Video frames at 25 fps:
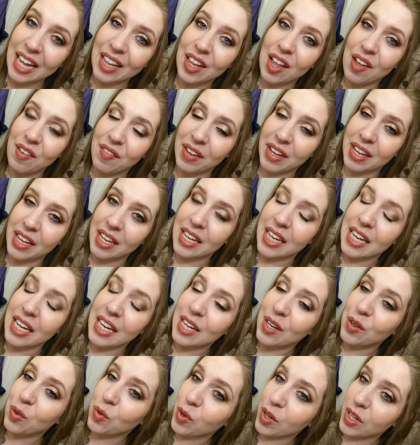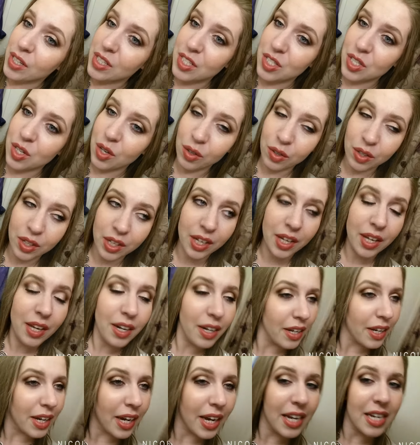I love it. It works so
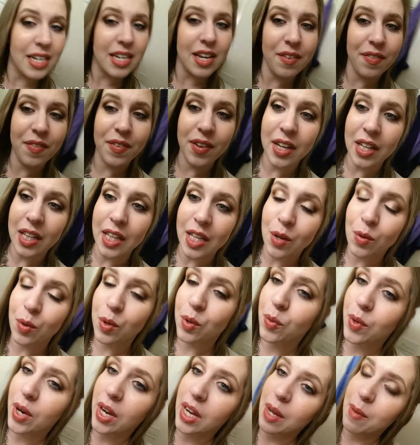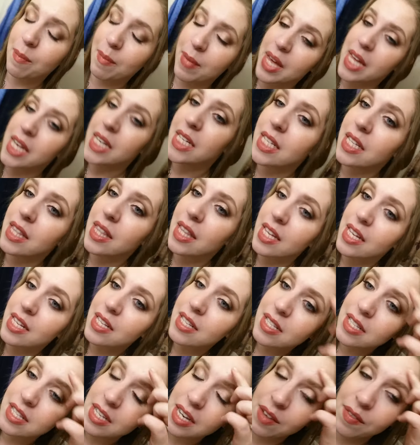good. I definitely would recommend
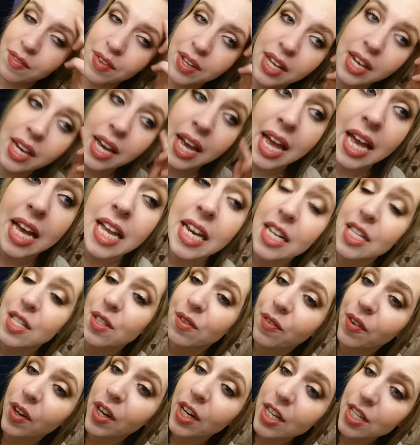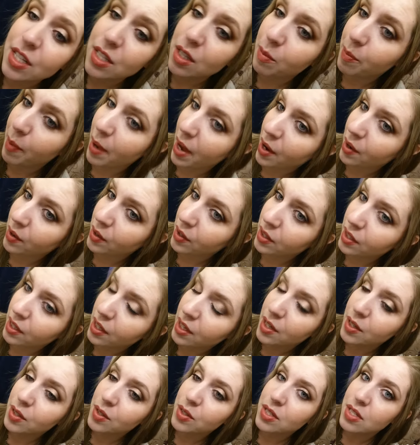this Nivea, and as far as the powder
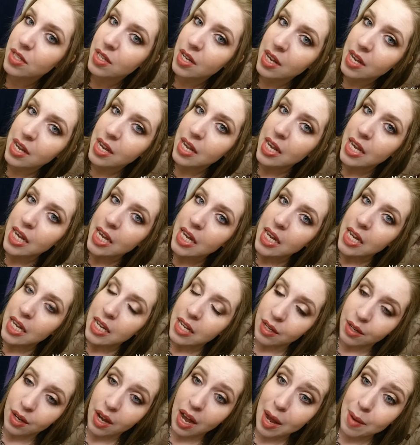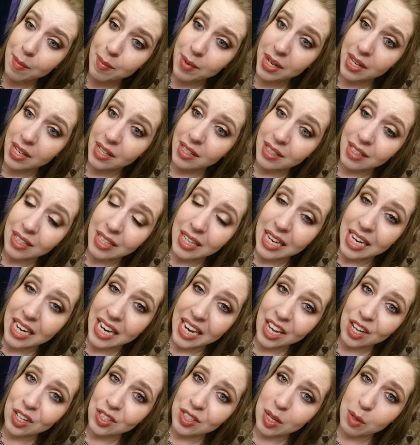goes, I mean,
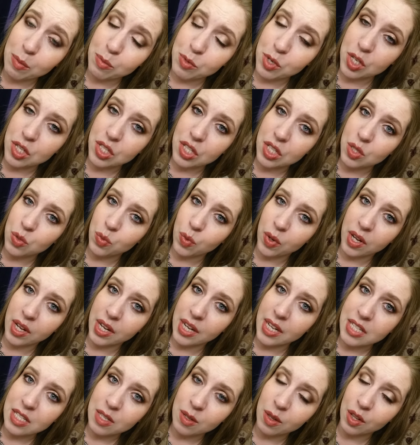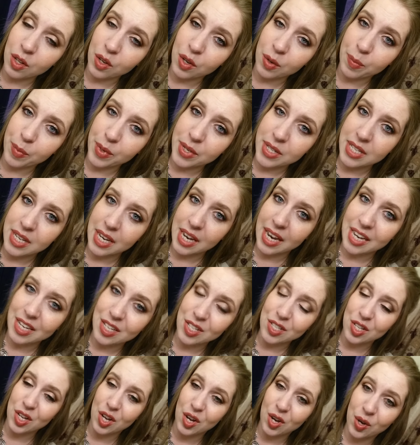it held up just as well as the Laura
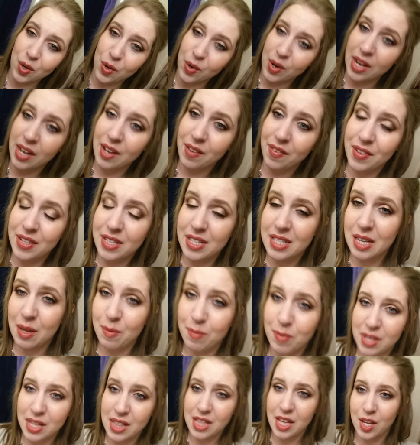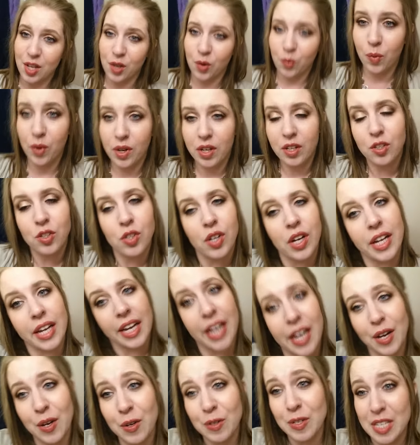Mercier, so if it's something that you want to
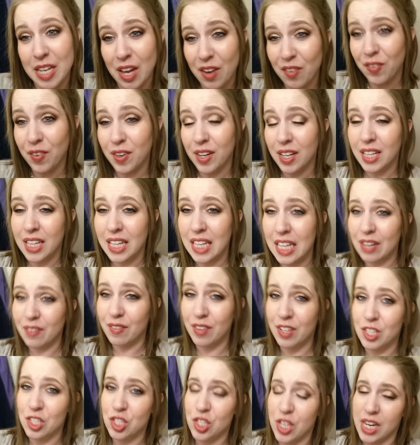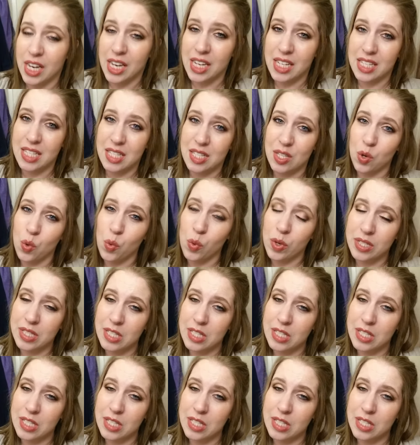try out, definitely give it a chance.